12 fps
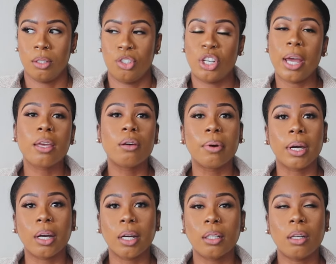
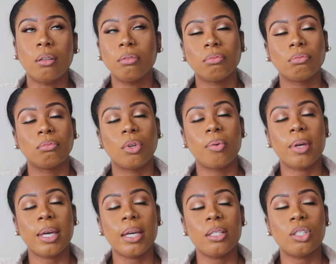January, no, when
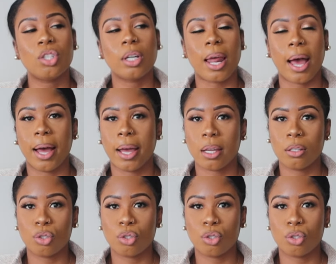we hit July